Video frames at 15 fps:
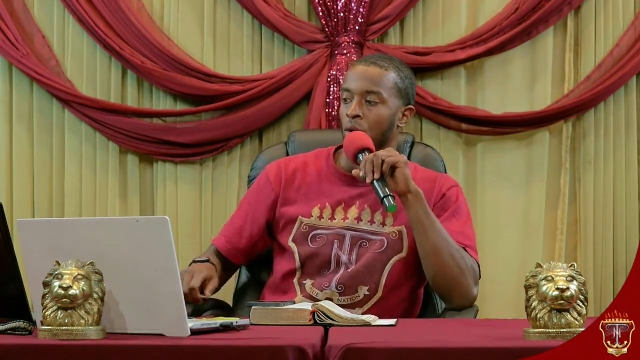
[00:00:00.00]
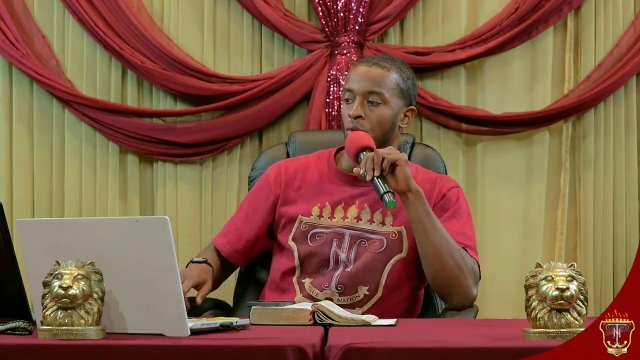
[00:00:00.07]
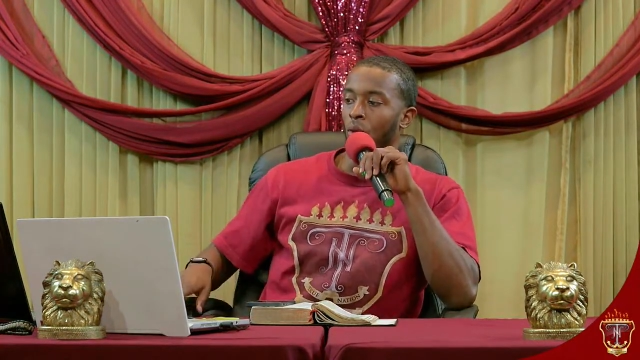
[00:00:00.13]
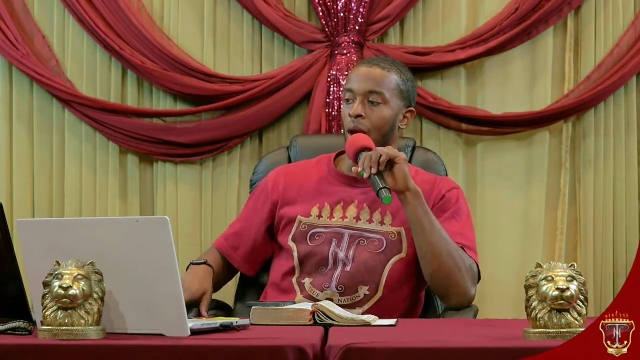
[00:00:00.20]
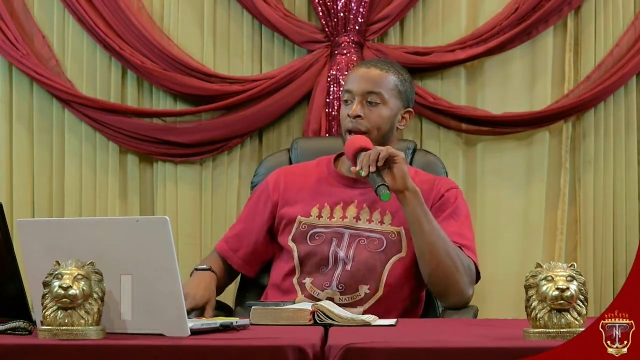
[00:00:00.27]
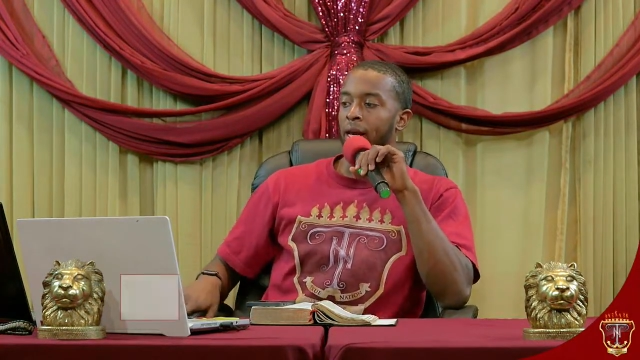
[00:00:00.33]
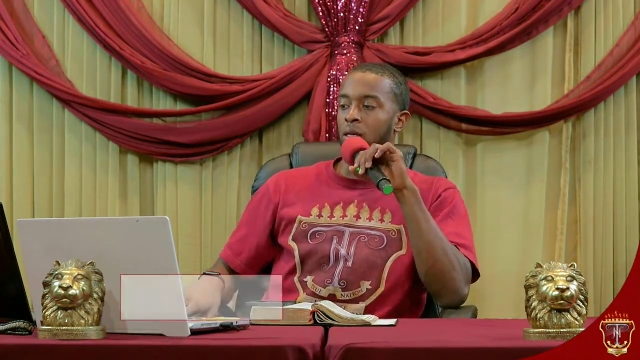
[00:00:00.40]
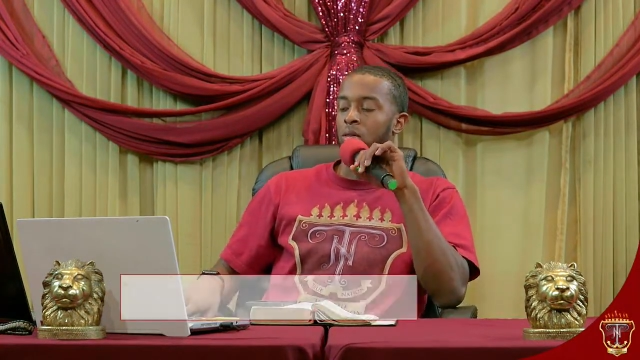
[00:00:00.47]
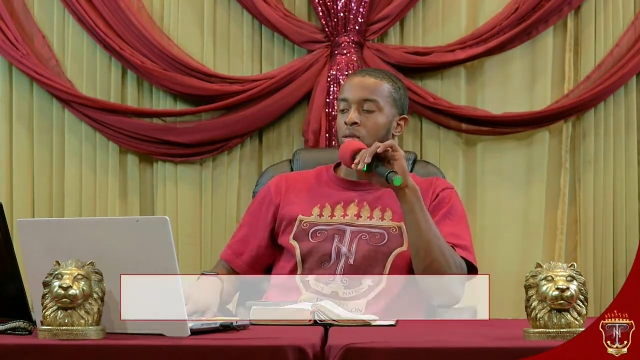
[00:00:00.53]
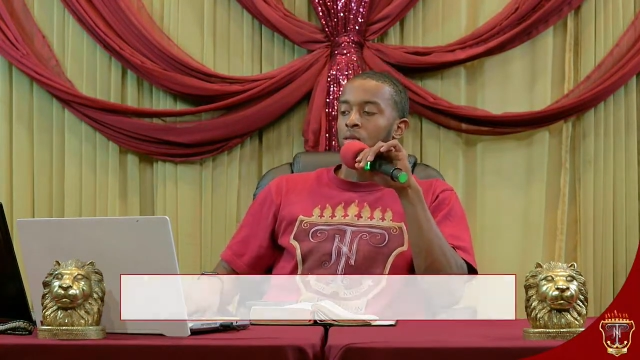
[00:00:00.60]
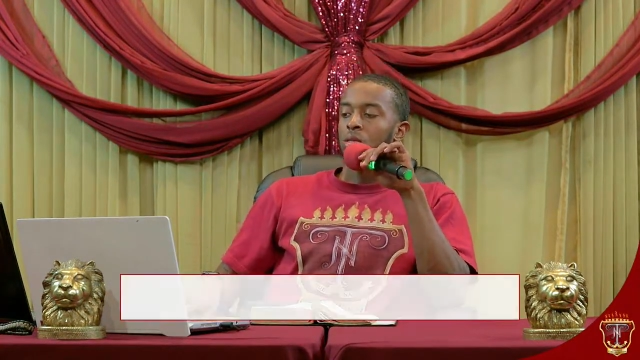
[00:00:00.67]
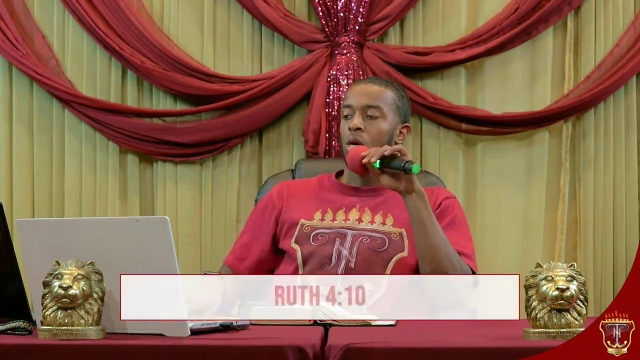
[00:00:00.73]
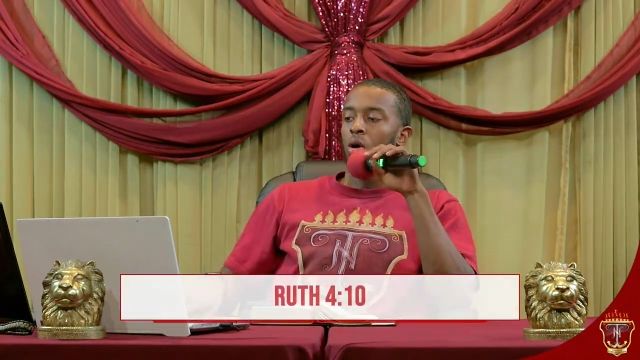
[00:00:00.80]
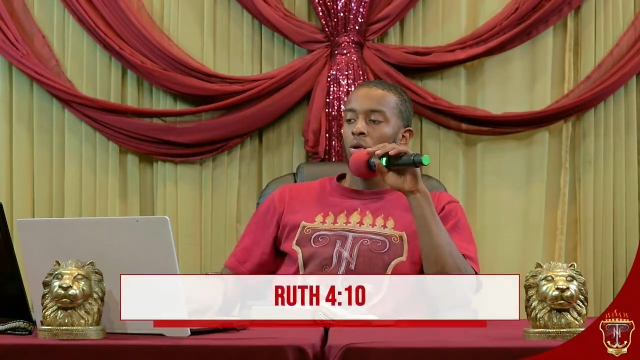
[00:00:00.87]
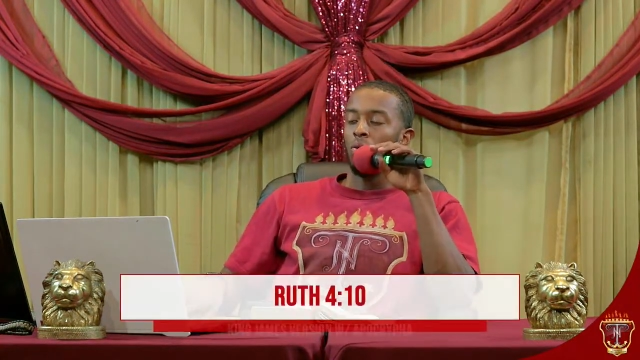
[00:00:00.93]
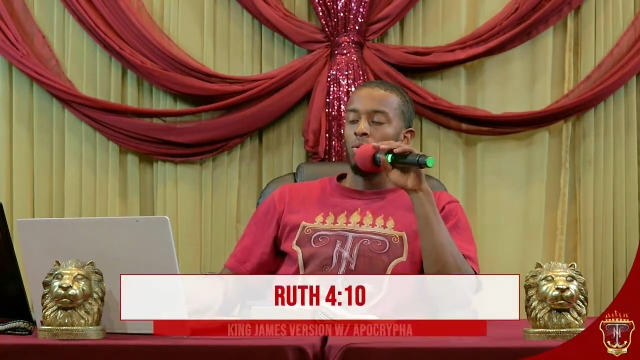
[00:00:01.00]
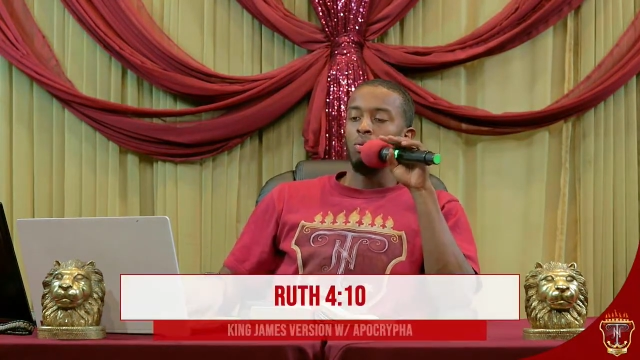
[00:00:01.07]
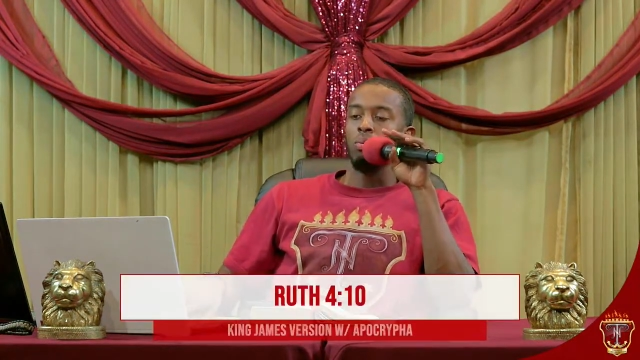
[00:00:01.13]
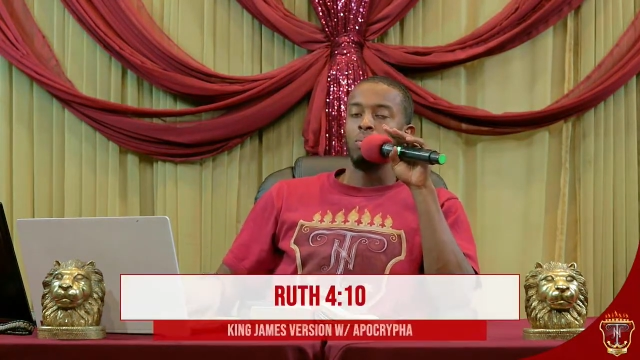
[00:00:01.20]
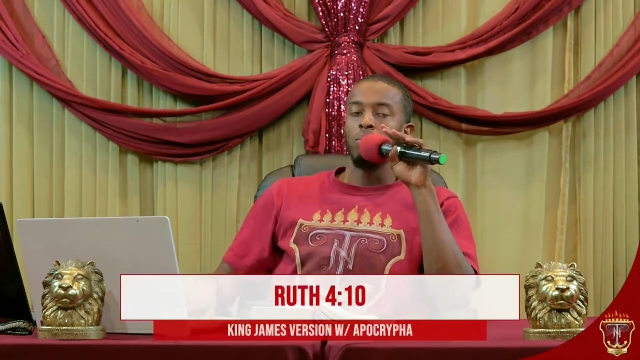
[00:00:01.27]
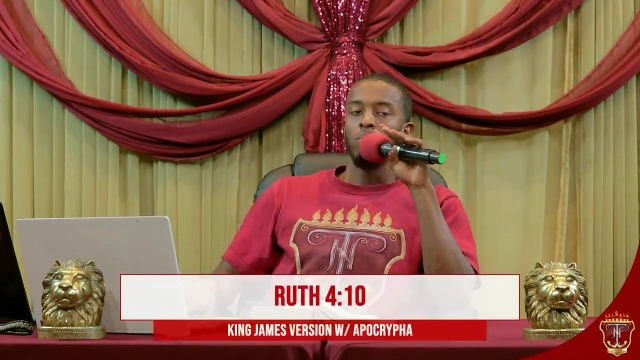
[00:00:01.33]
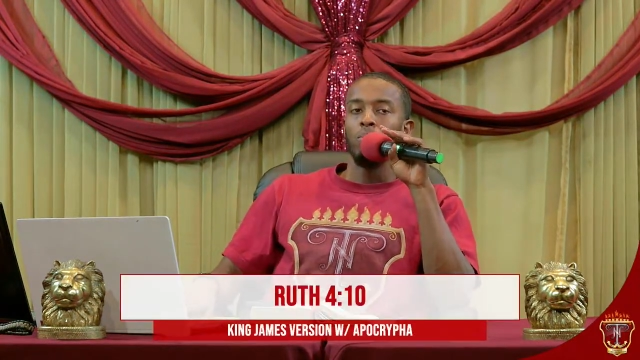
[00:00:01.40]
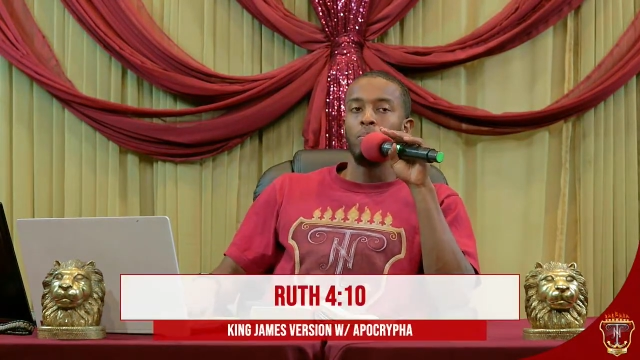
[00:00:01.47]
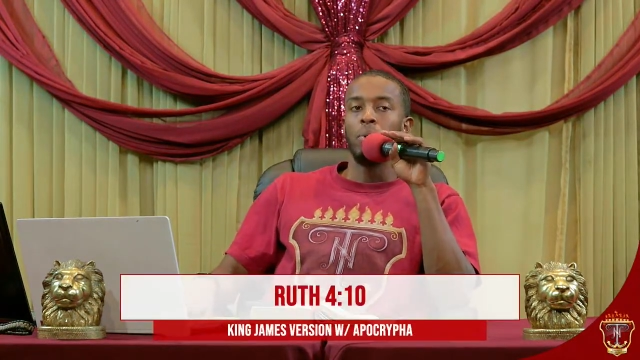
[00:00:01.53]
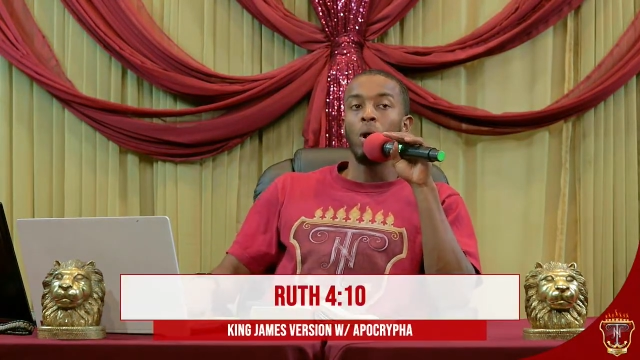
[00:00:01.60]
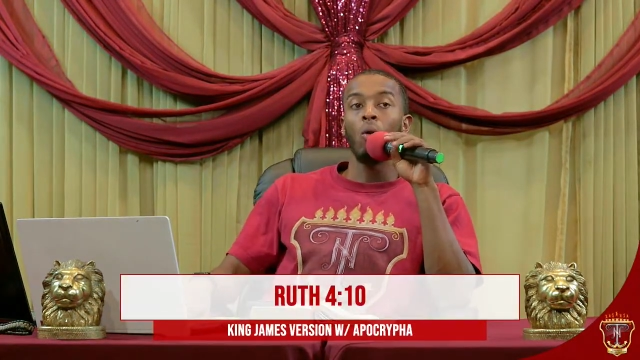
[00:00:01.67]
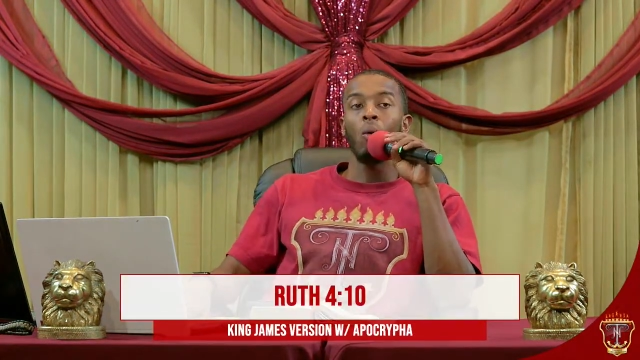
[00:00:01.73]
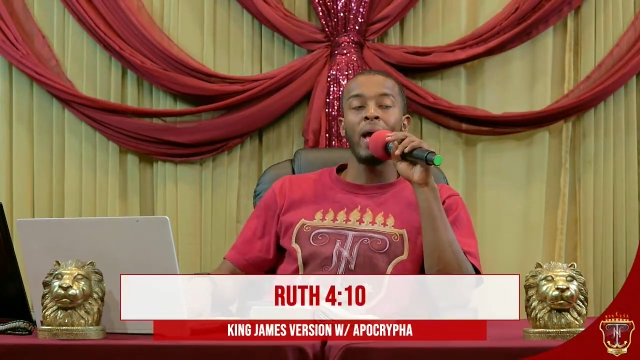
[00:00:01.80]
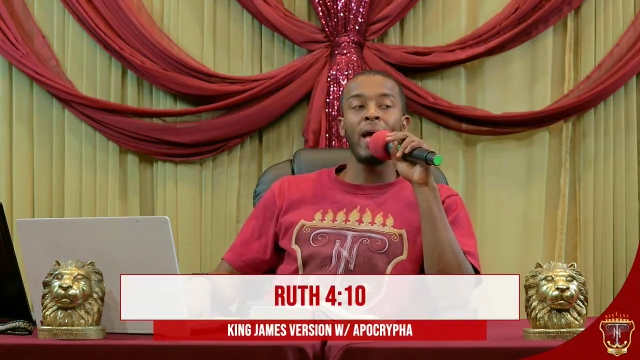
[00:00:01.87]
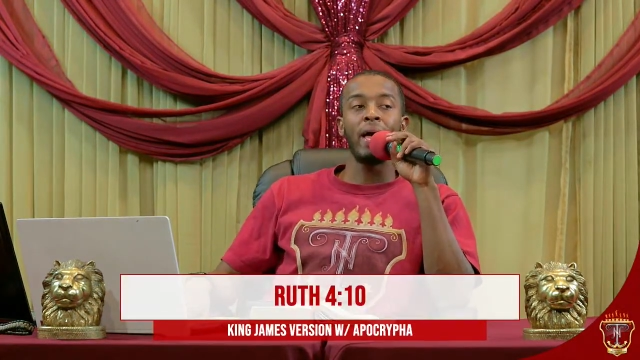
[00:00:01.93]
Right. So
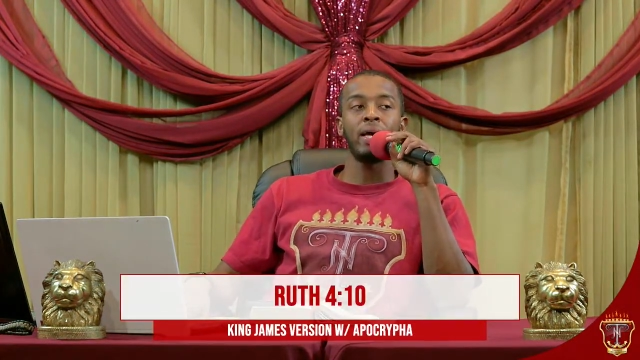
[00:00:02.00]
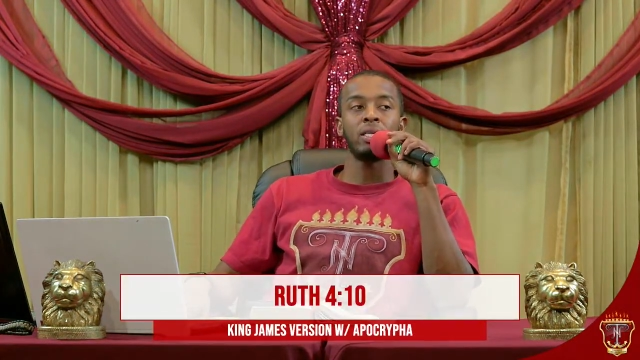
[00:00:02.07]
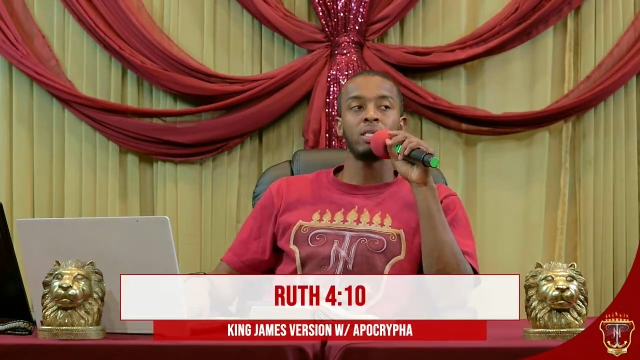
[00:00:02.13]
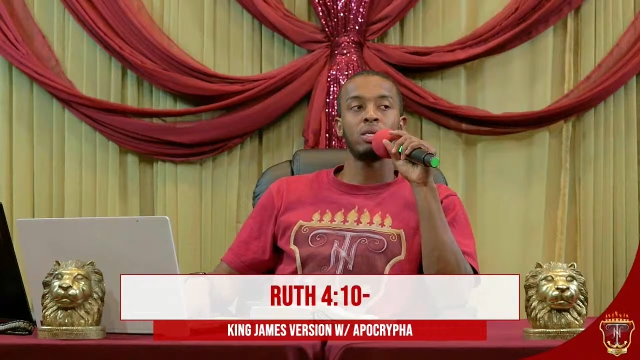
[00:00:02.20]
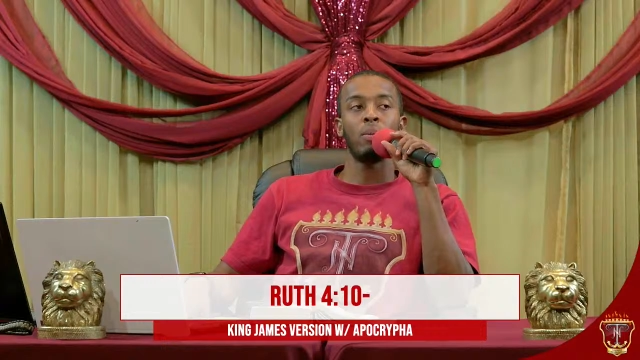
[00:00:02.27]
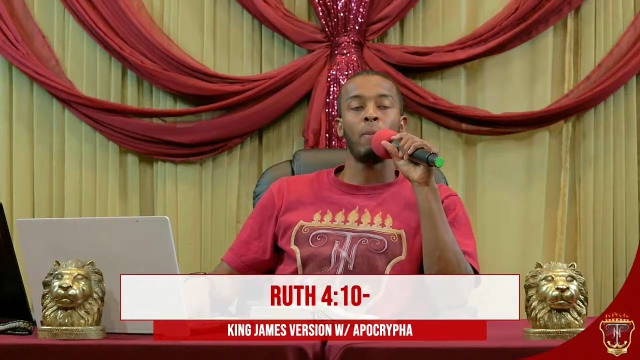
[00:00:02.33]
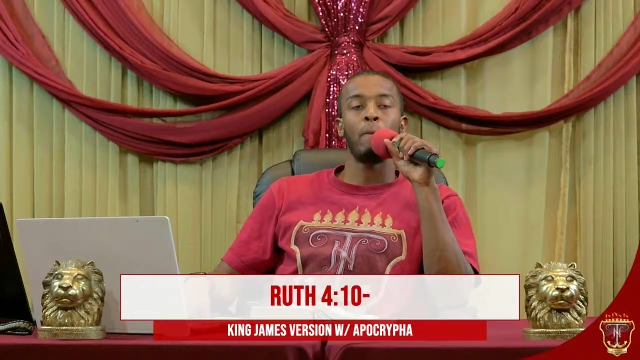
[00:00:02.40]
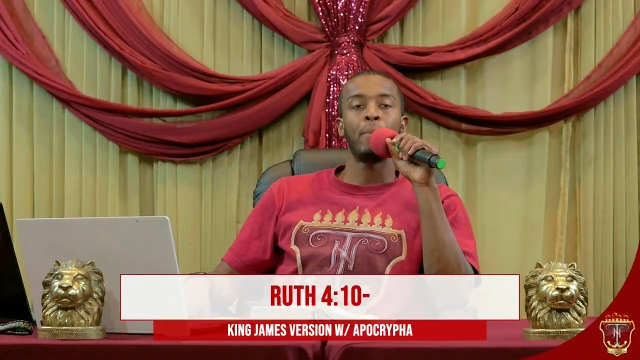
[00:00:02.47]
Boaz